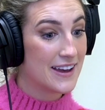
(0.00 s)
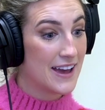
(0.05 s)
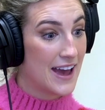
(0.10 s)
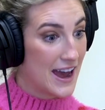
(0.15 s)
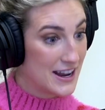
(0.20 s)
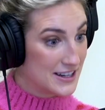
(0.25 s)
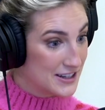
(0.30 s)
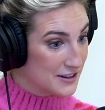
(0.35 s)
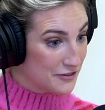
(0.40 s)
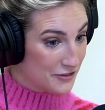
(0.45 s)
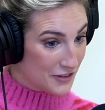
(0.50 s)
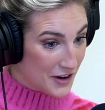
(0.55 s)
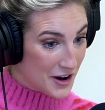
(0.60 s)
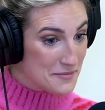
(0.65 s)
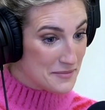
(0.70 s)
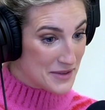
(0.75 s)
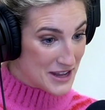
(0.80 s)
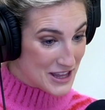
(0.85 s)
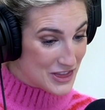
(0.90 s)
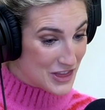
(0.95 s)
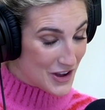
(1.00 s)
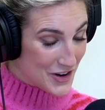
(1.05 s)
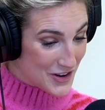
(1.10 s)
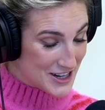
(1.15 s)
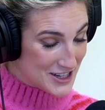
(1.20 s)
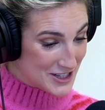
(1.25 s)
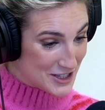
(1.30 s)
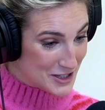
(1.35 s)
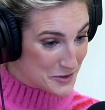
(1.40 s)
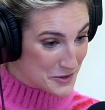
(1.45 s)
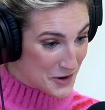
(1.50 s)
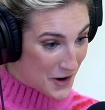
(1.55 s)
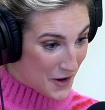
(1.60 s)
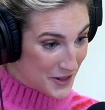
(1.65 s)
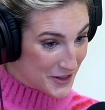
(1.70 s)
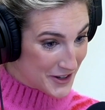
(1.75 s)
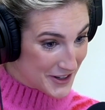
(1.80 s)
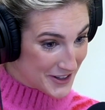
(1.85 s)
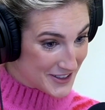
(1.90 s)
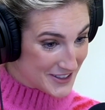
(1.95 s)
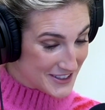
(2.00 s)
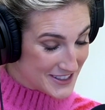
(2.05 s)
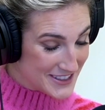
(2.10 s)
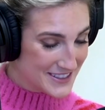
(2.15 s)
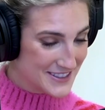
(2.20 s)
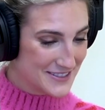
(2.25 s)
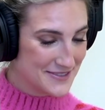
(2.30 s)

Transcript: had to front me $32.